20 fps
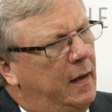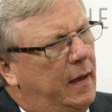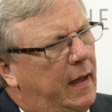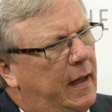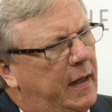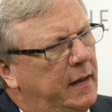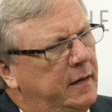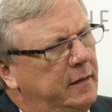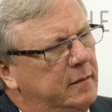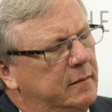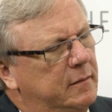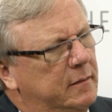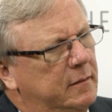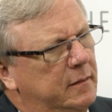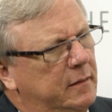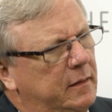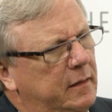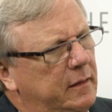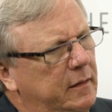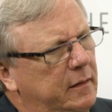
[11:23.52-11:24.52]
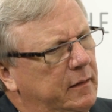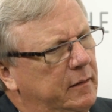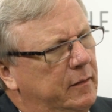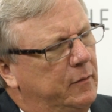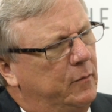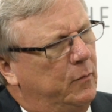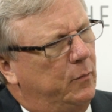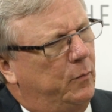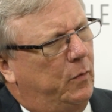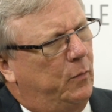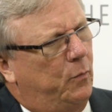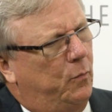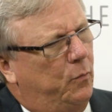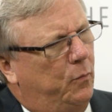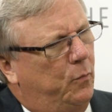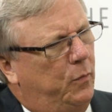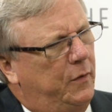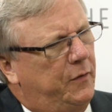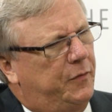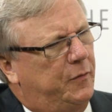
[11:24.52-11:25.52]
And
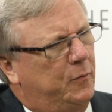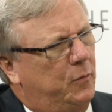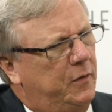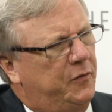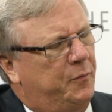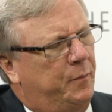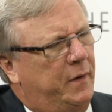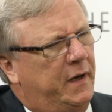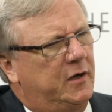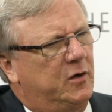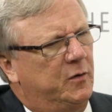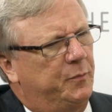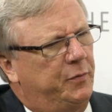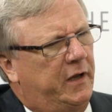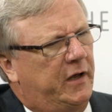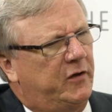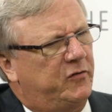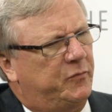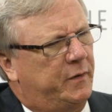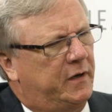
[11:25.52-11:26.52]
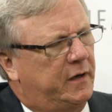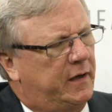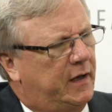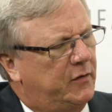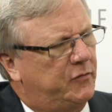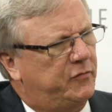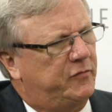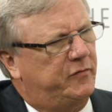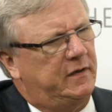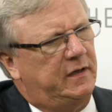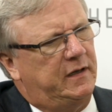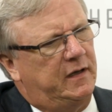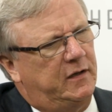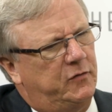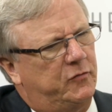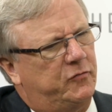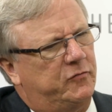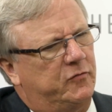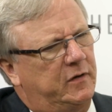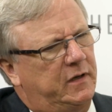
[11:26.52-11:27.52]
with Mycoplasma, as the
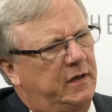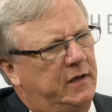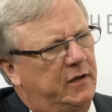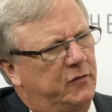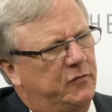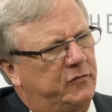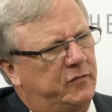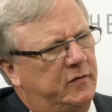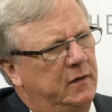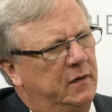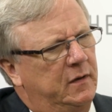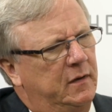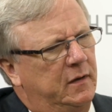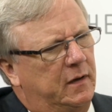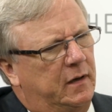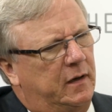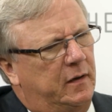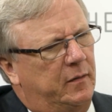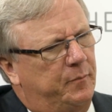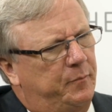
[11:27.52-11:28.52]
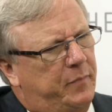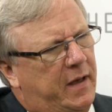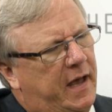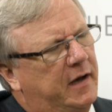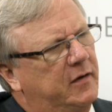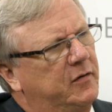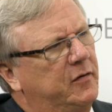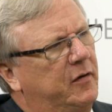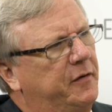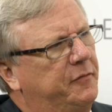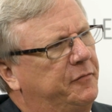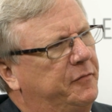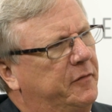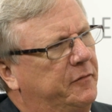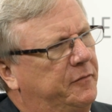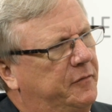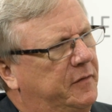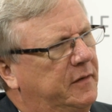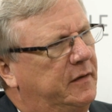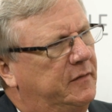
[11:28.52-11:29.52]
industry has backed off
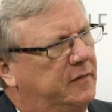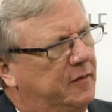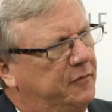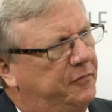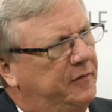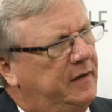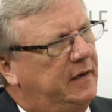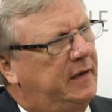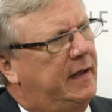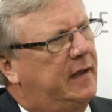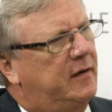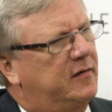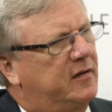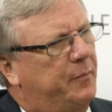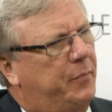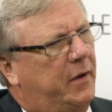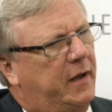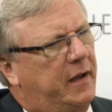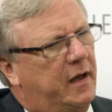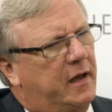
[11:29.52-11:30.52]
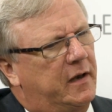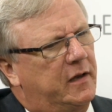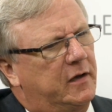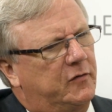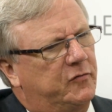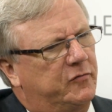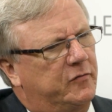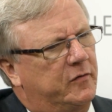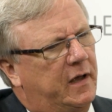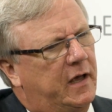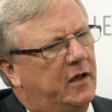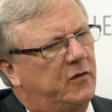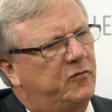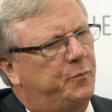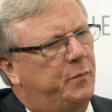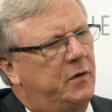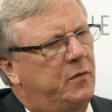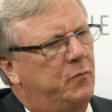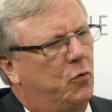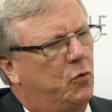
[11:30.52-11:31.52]
of the feed antibiotics, there has
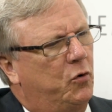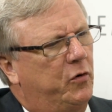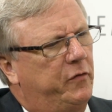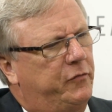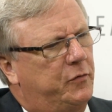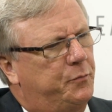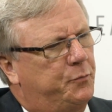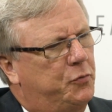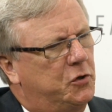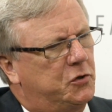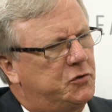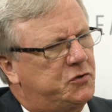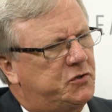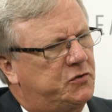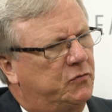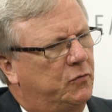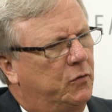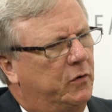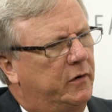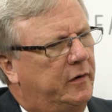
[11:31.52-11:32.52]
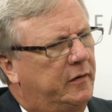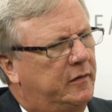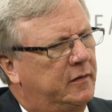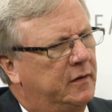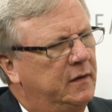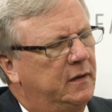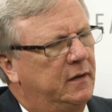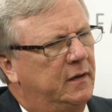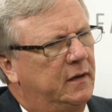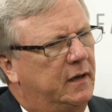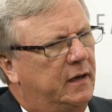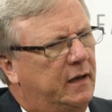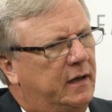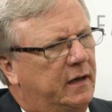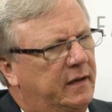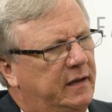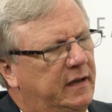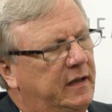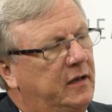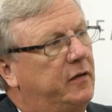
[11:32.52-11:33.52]
been more of a push toward
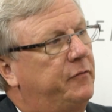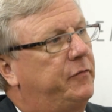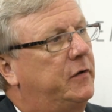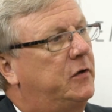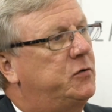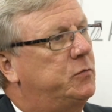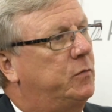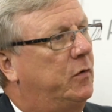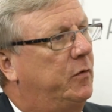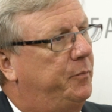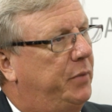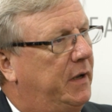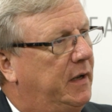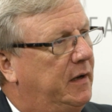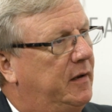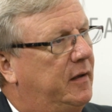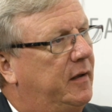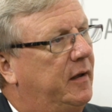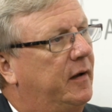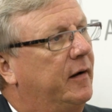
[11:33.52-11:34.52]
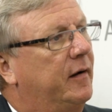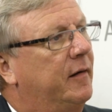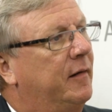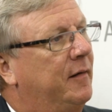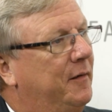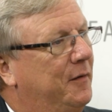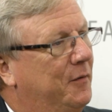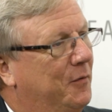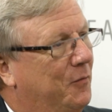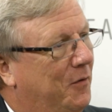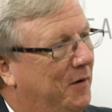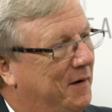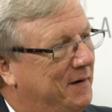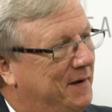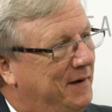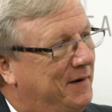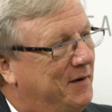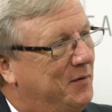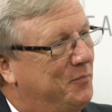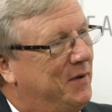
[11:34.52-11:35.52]
individual pig care,
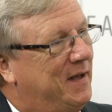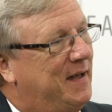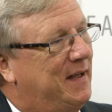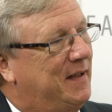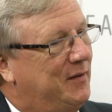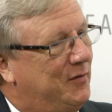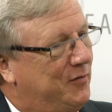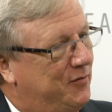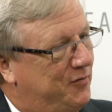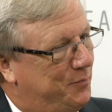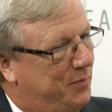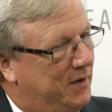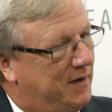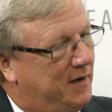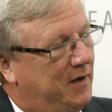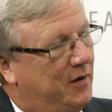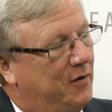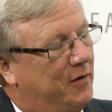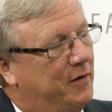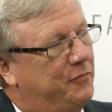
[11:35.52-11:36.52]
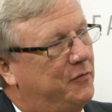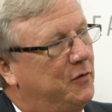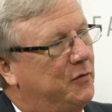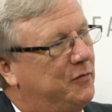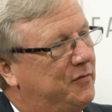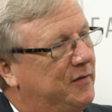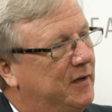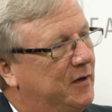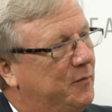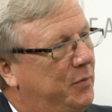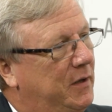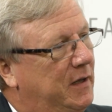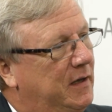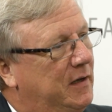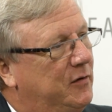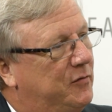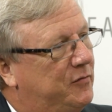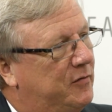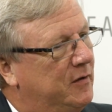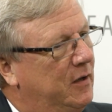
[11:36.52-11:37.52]
walking the pens, picking off the sick
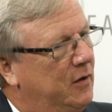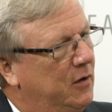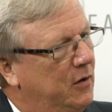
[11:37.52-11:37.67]
pigs